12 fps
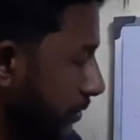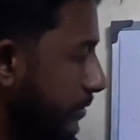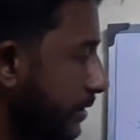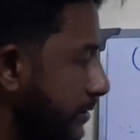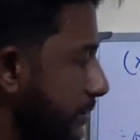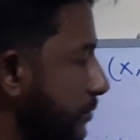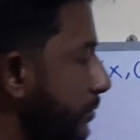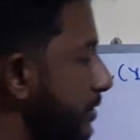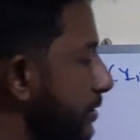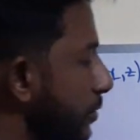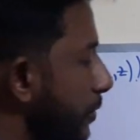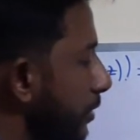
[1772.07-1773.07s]
to this, which is
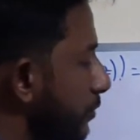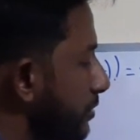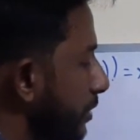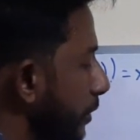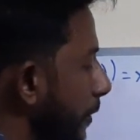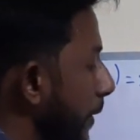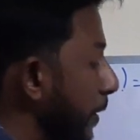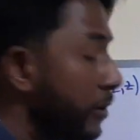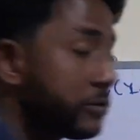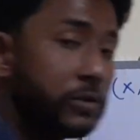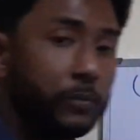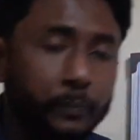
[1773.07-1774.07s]
equal to 0.
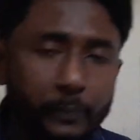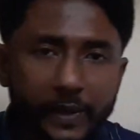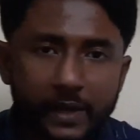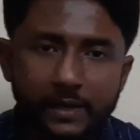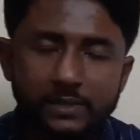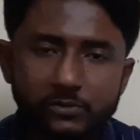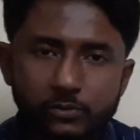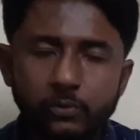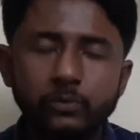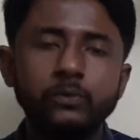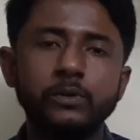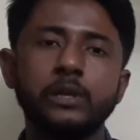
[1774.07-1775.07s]
So P is true,
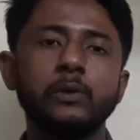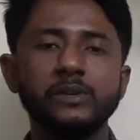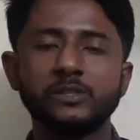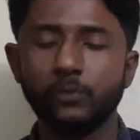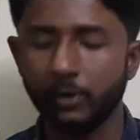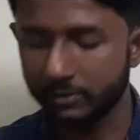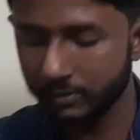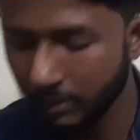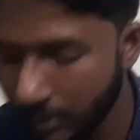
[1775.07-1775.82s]
Q is false.